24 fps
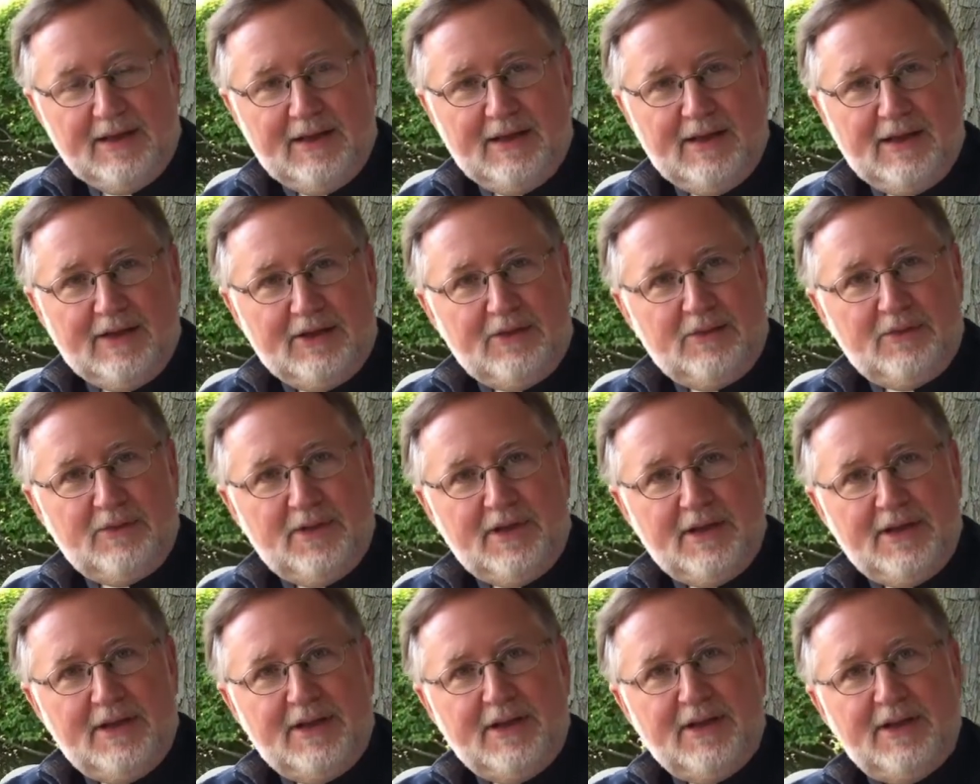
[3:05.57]
I know
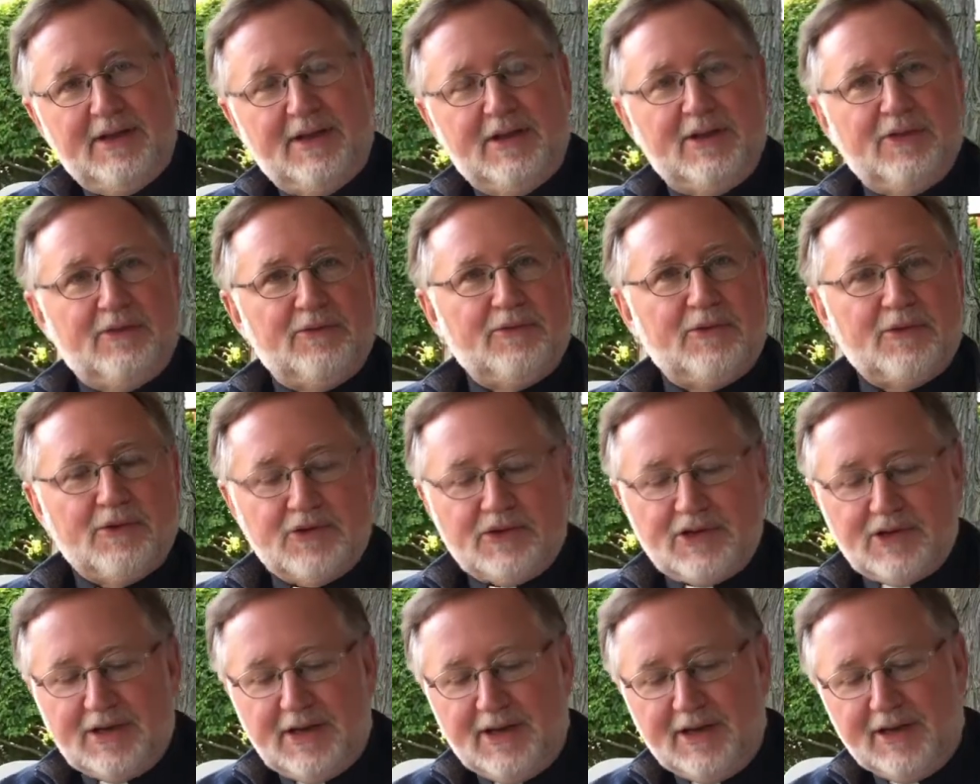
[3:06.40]
the first
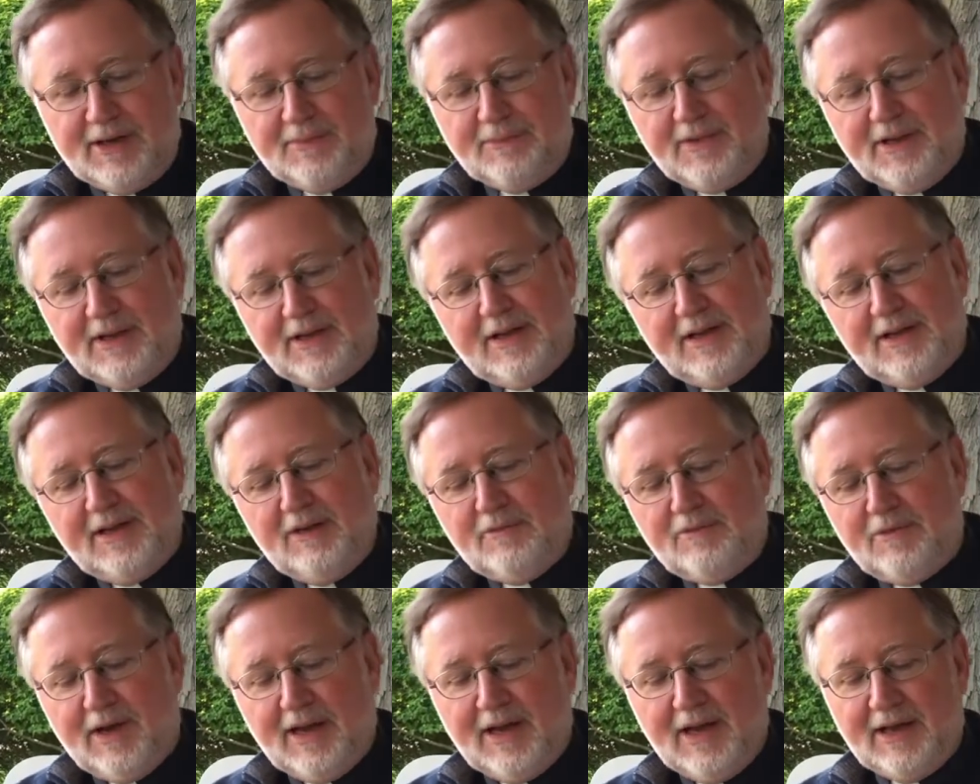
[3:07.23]
time that I
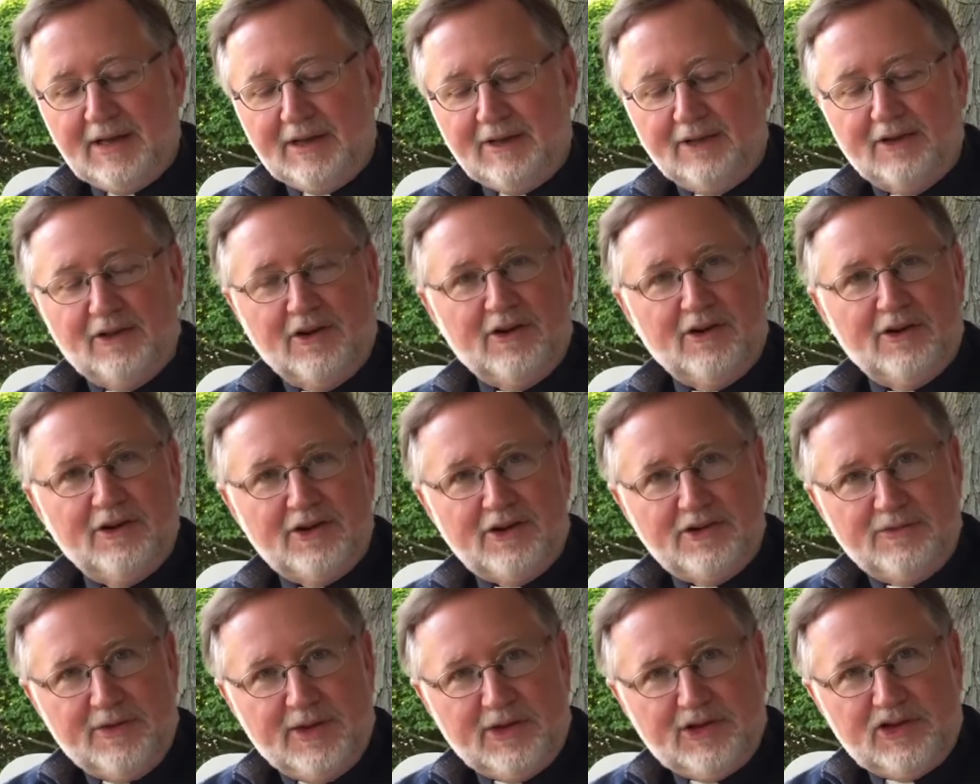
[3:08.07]
ever had a large
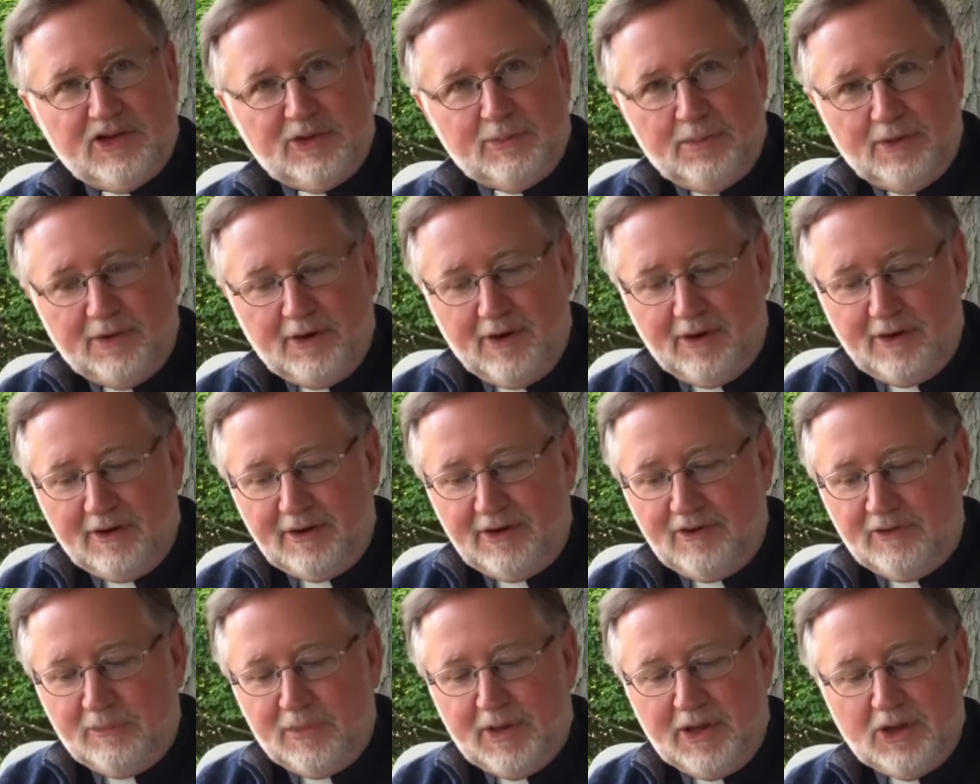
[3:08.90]
vegetable garden
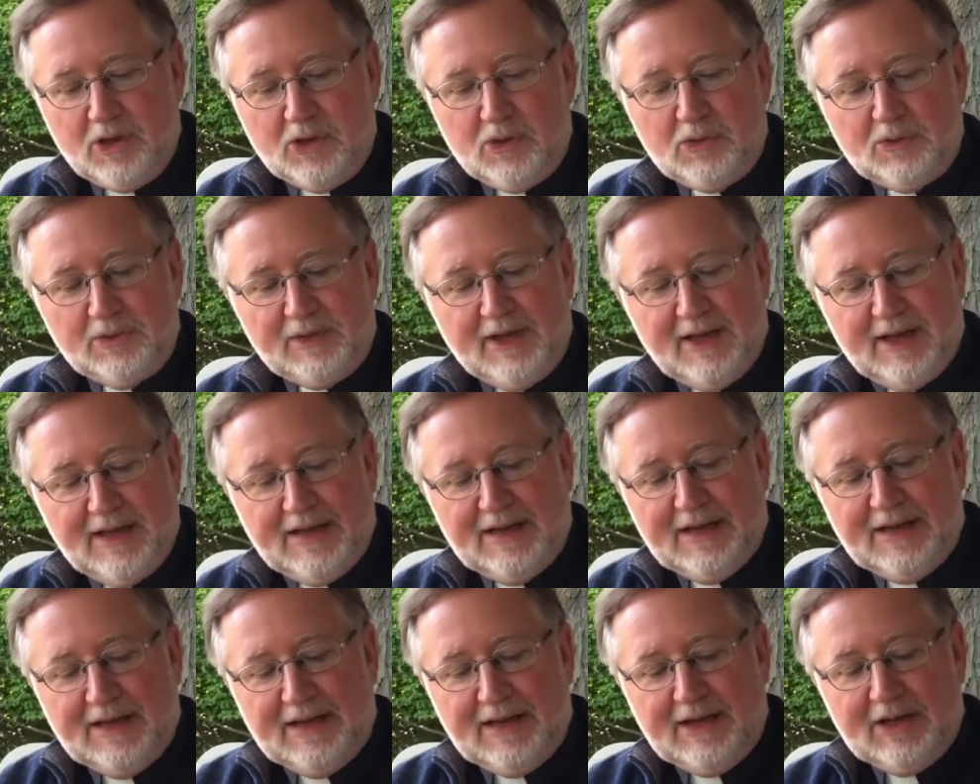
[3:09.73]
of my own
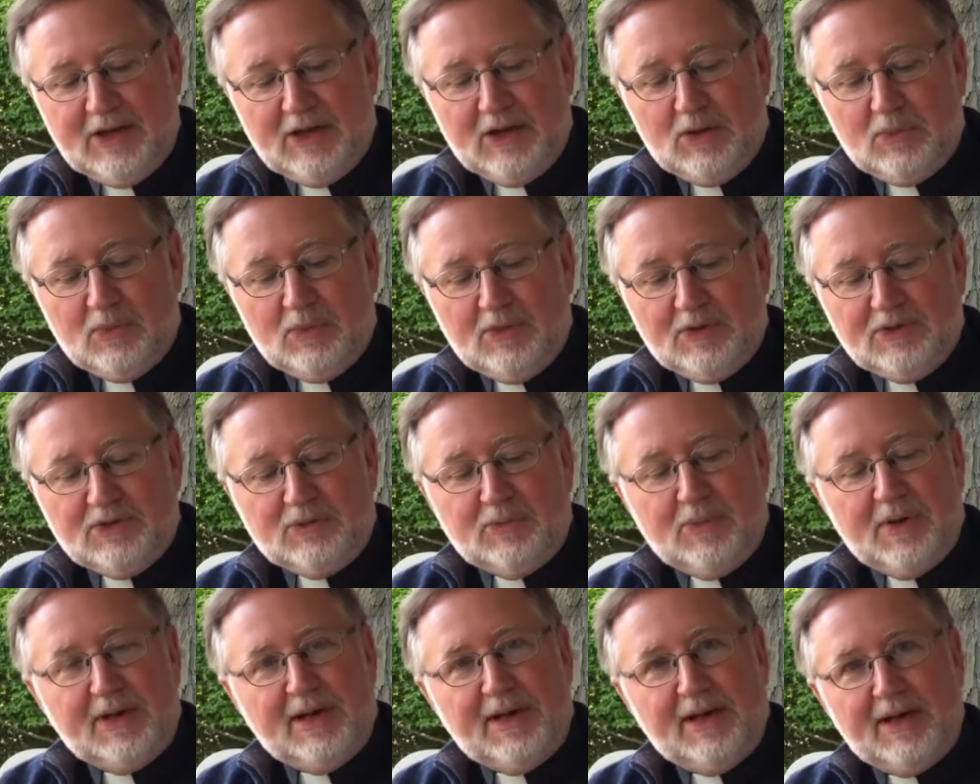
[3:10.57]
was
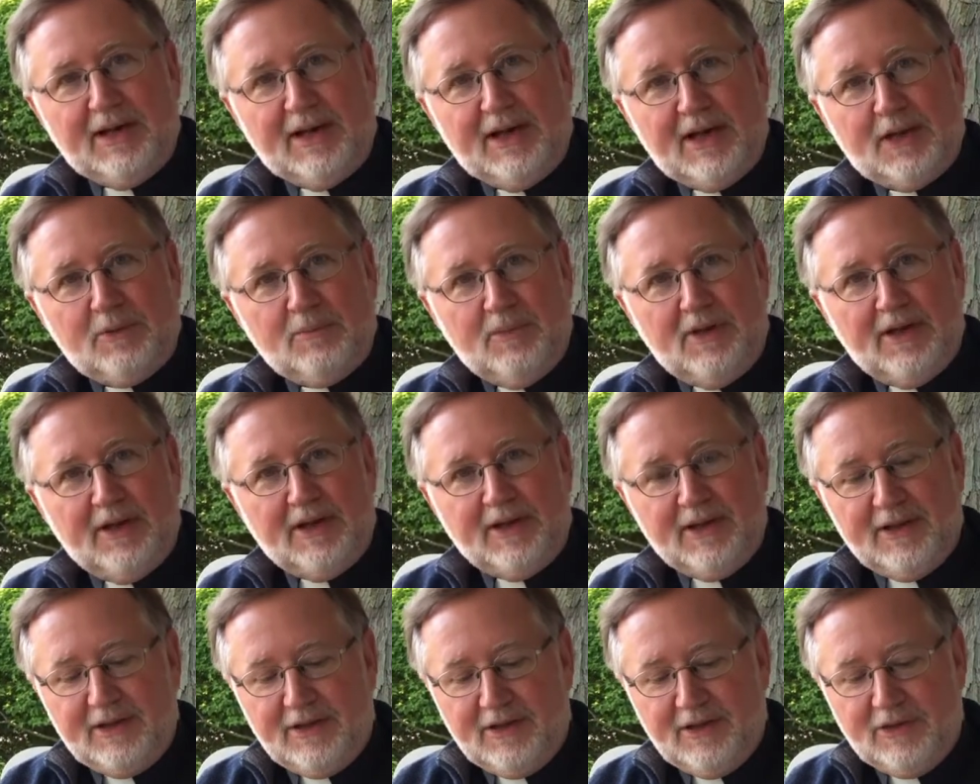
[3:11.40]
when I had my
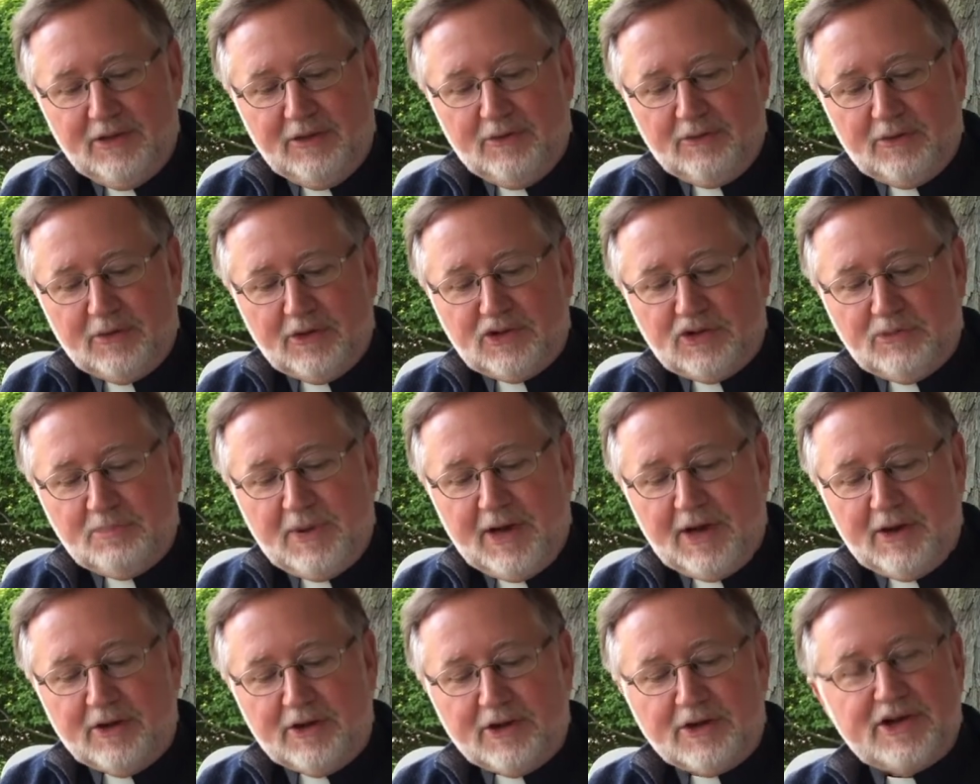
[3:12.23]
first
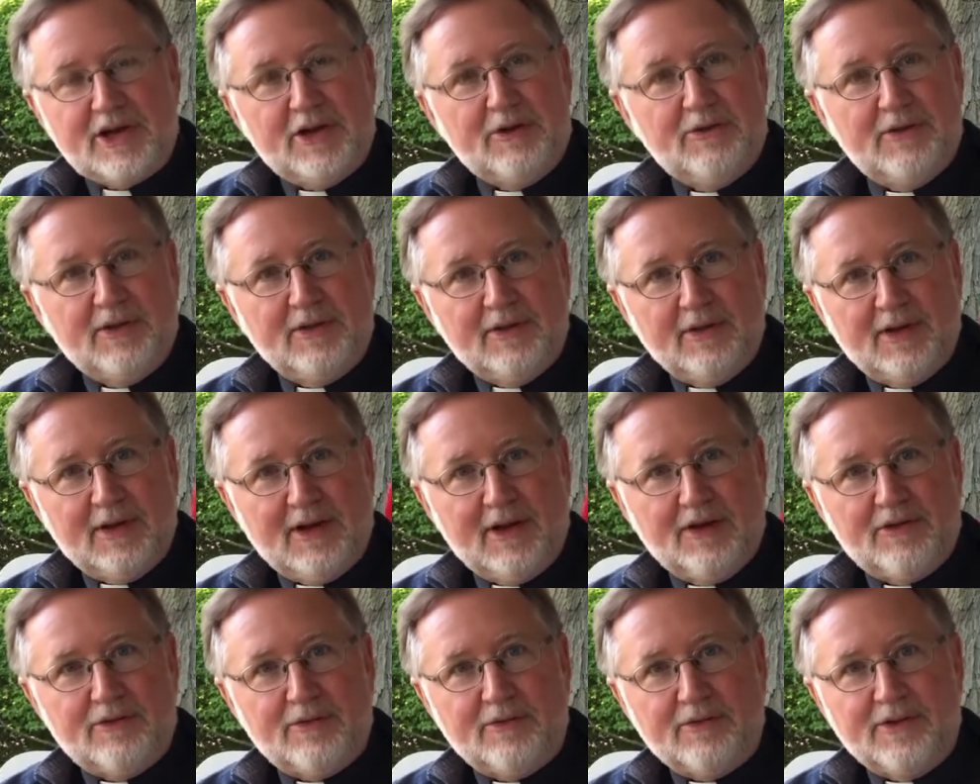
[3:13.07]
parish out in the
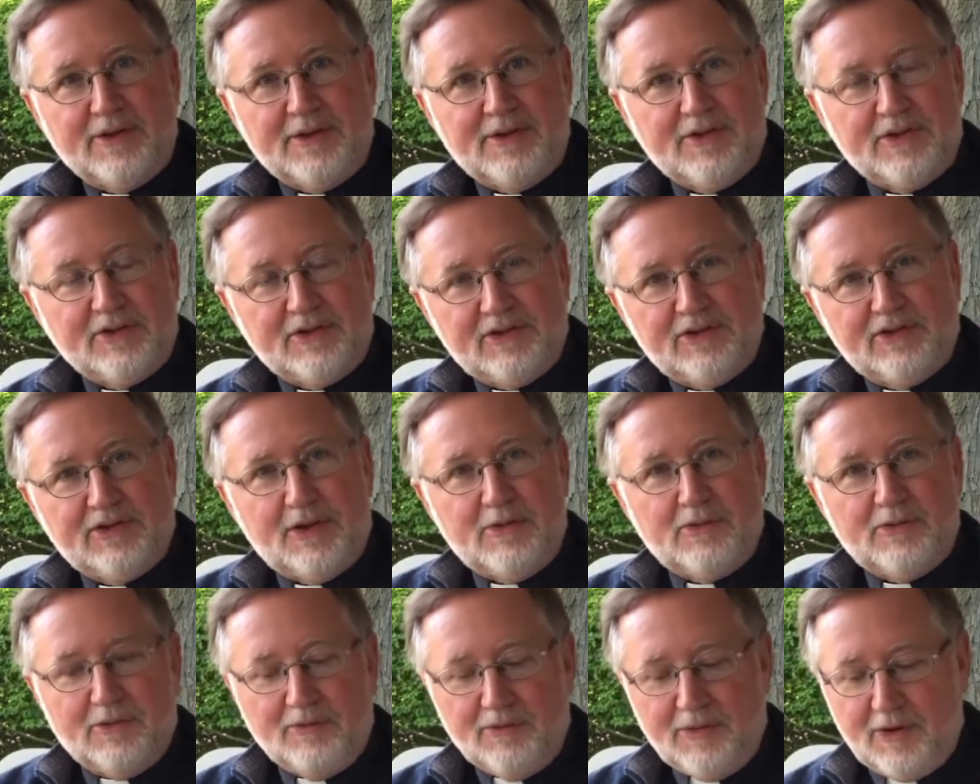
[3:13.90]
country just
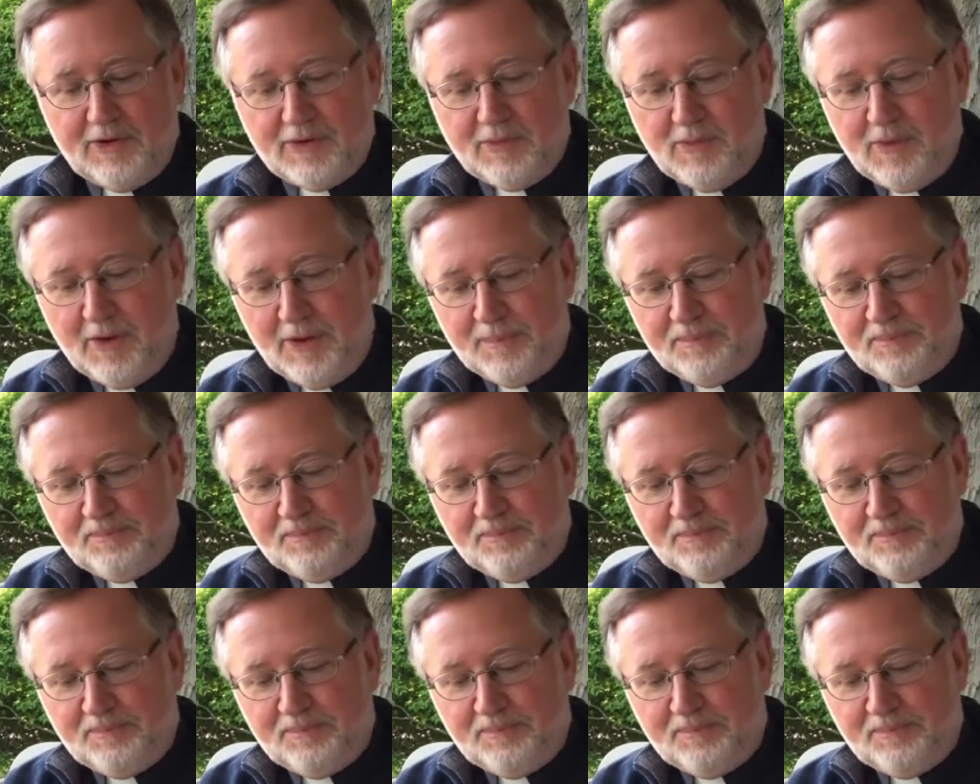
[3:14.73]
south of Ottawa.